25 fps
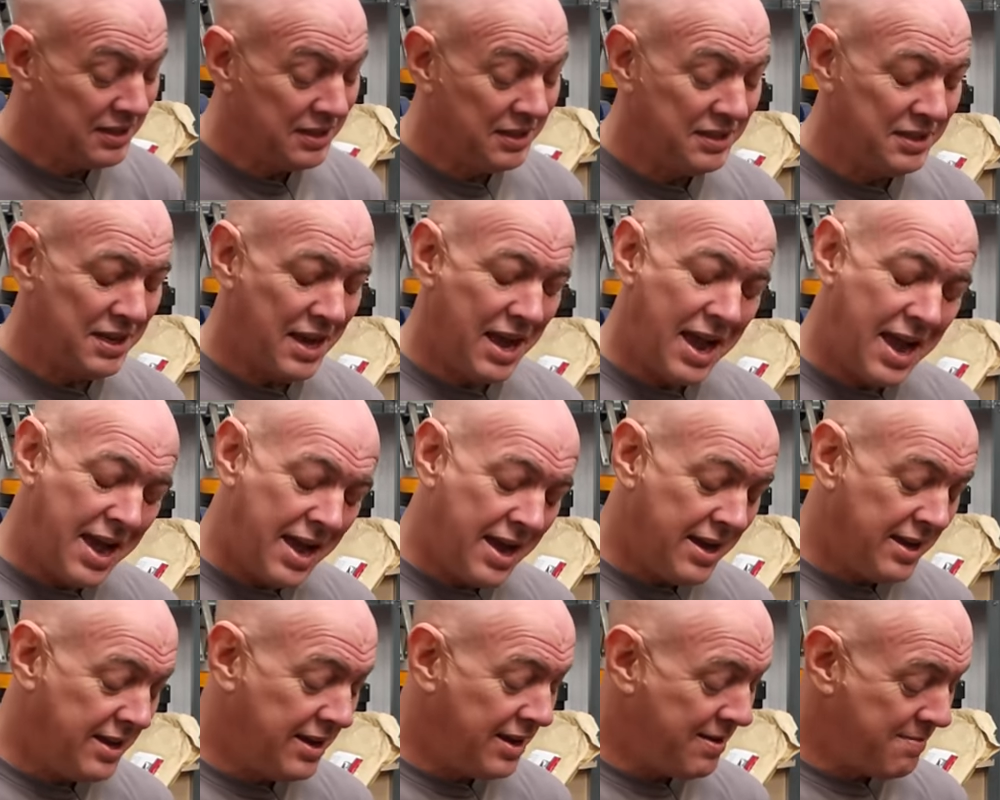Does
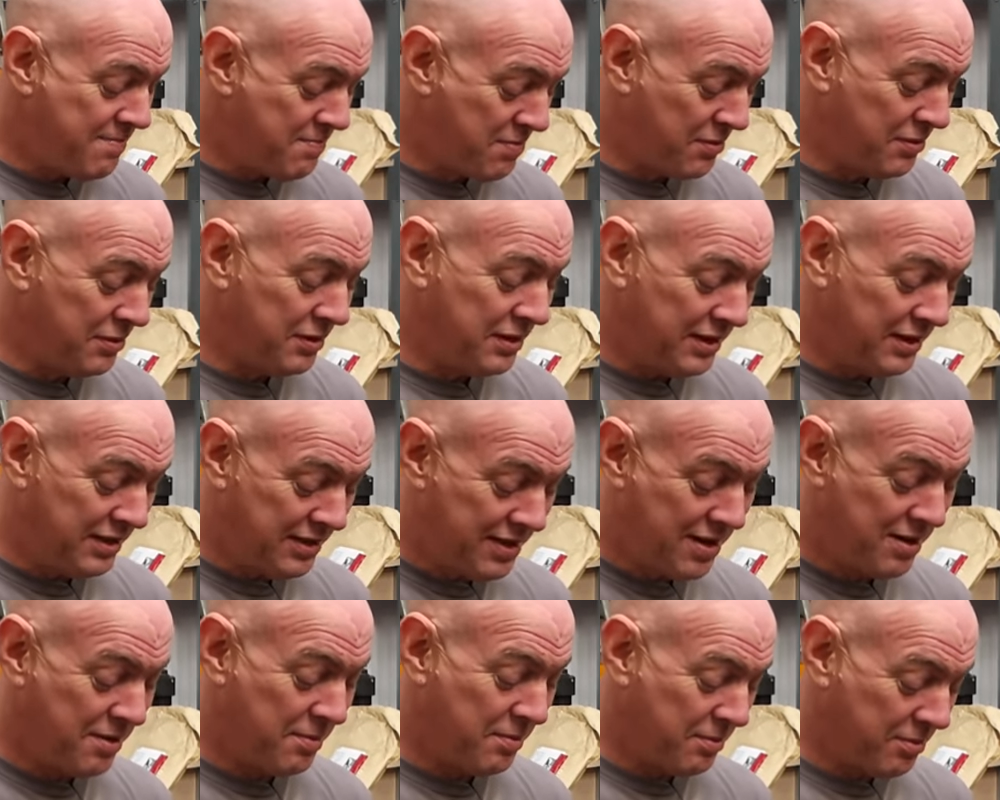anybody
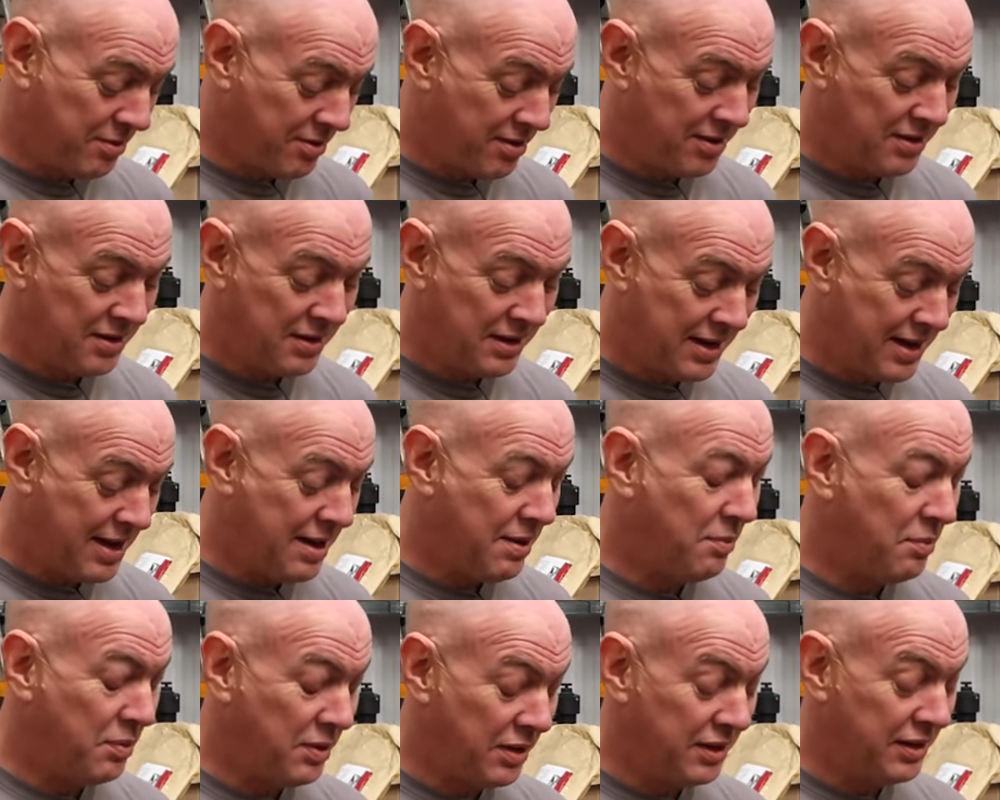know where I can
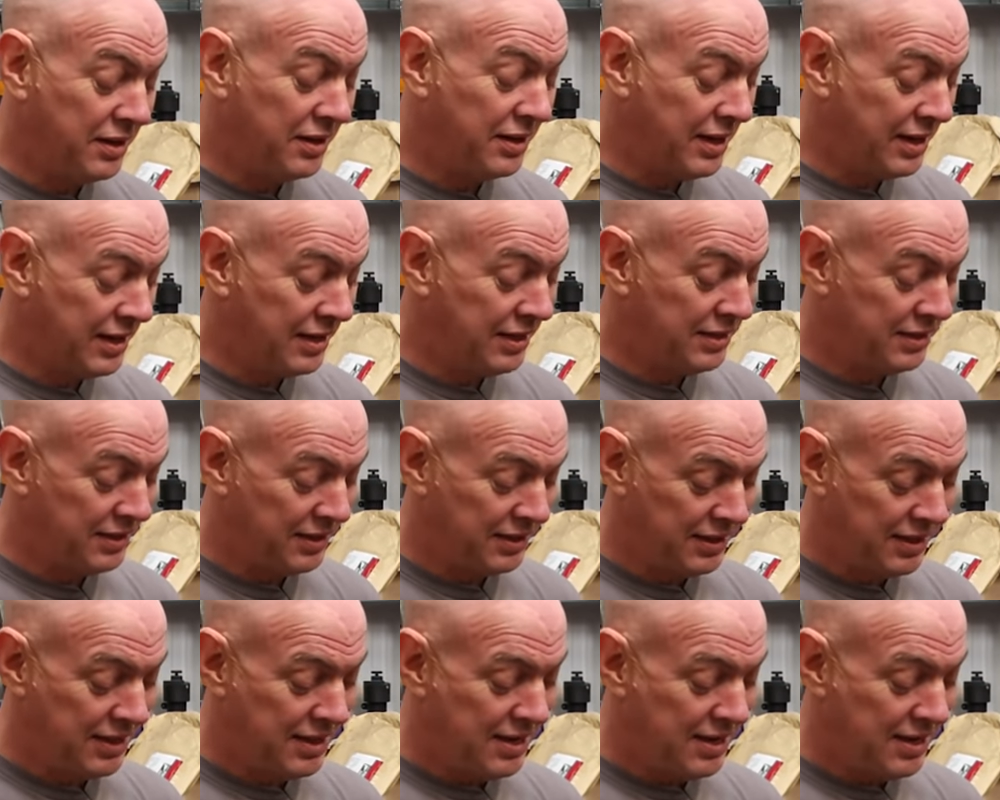get one of these?